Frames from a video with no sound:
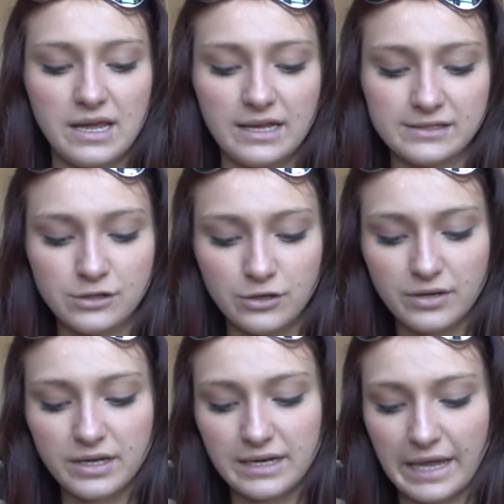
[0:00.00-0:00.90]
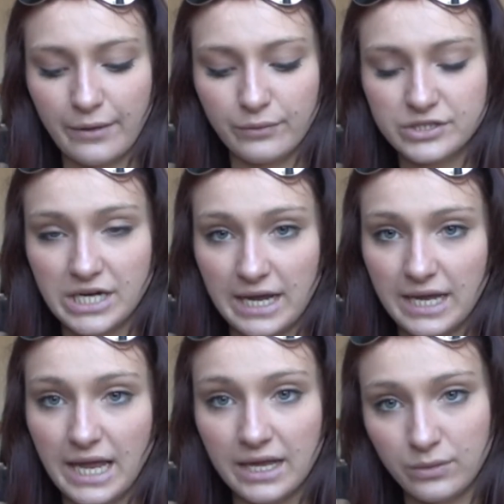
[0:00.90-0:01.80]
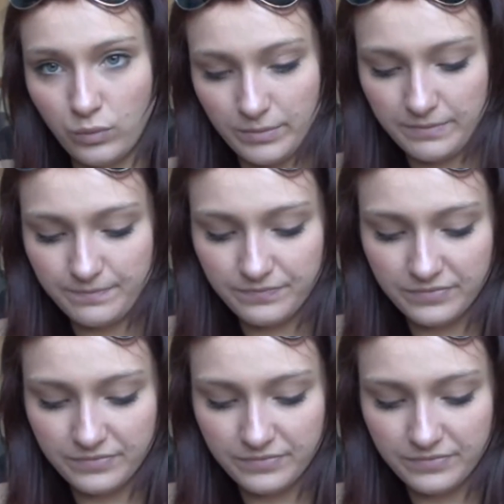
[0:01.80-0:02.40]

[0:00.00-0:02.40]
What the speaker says: is Look, Now, Chat and Women.